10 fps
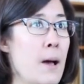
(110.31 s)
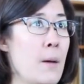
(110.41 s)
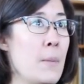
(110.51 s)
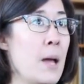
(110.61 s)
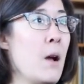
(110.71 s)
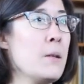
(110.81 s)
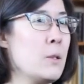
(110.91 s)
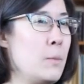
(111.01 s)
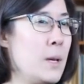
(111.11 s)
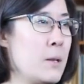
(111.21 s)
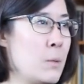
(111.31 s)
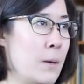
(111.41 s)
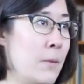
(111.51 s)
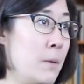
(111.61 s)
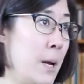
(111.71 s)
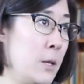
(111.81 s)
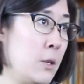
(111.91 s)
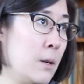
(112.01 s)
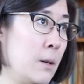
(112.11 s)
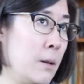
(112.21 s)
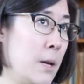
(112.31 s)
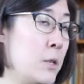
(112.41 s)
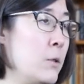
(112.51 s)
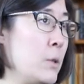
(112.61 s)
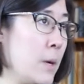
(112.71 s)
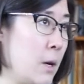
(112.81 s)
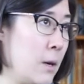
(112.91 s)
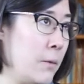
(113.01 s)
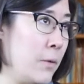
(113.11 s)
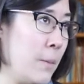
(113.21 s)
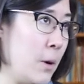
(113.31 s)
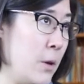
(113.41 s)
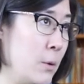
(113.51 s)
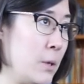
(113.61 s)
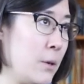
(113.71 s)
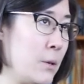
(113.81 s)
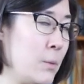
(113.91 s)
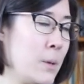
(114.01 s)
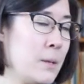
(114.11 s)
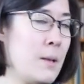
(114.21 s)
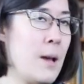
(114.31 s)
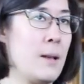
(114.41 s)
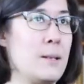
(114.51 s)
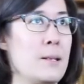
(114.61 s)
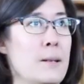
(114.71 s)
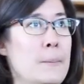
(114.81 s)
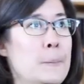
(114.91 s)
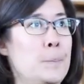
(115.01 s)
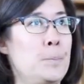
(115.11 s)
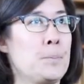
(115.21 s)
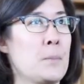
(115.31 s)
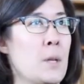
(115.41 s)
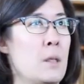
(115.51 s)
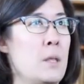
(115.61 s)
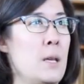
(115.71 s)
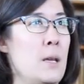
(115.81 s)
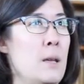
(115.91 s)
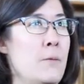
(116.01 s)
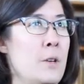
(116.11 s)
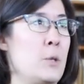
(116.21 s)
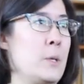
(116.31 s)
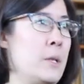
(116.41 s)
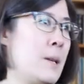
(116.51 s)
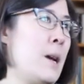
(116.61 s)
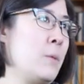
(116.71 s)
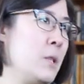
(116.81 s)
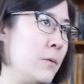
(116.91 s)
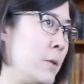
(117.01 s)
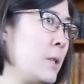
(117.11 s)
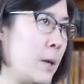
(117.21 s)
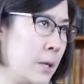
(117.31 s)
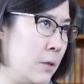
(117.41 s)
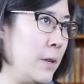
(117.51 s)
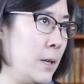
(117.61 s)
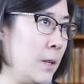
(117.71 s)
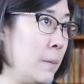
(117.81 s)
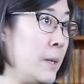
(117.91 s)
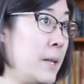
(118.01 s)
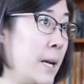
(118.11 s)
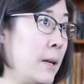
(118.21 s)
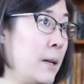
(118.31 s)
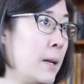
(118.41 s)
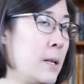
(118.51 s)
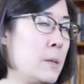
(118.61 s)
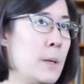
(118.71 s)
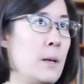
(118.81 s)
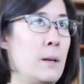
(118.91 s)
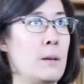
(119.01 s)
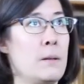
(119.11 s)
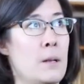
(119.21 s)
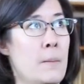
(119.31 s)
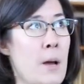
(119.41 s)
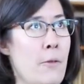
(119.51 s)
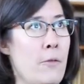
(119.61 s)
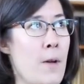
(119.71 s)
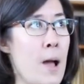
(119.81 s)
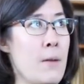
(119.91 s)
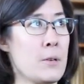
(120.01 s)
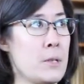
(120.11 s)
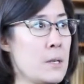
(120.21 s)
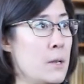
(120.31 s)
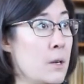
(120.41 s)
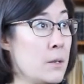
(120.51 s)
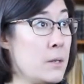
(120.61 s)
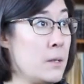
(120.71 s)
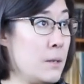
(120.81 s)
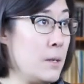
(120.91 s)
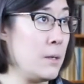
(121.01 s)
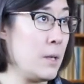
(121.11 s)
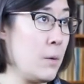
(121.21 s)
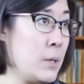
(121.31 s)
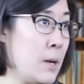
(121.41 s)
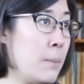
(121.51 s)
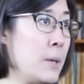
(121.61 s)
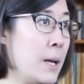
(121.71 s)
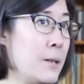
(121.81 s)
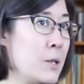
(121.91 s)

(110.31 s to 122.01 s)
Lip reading: And also because one of the major issues we heard from our users was that the visual design was starting to feel a little bit dated. It has been about 5 or 6 years since there was an update.